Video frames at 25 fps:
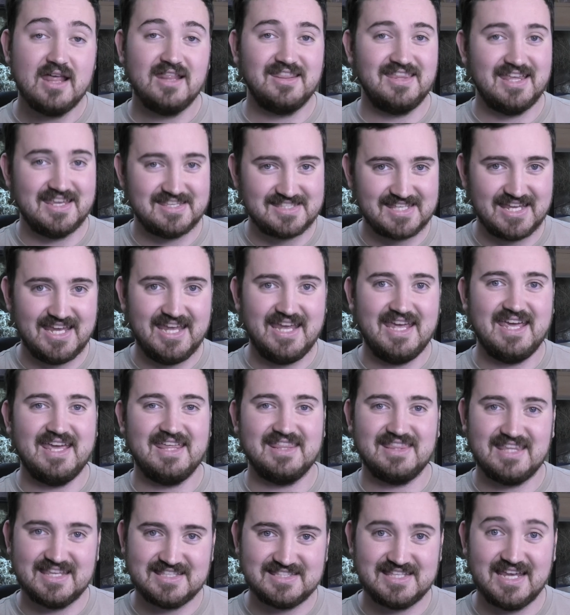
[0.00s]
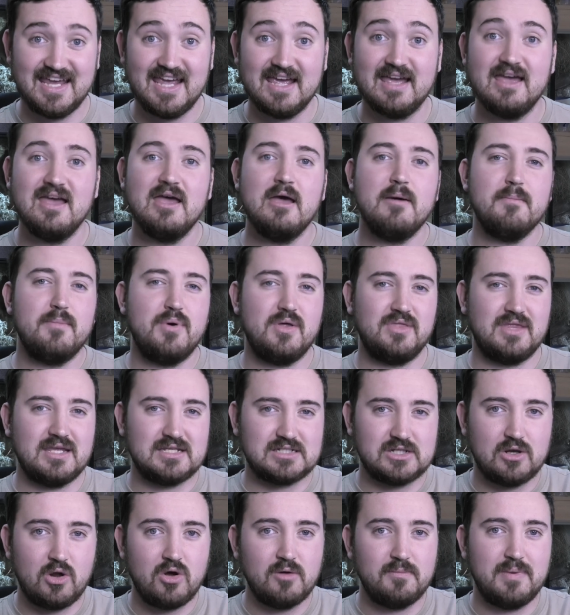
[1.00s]
this here, put
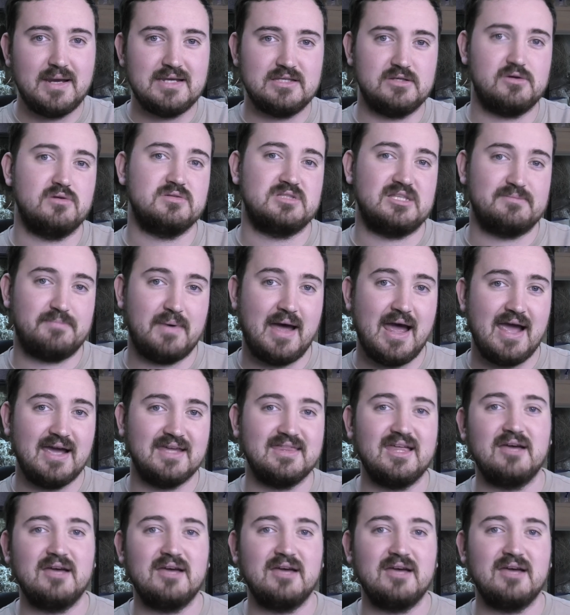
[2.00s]
this long piece across the back.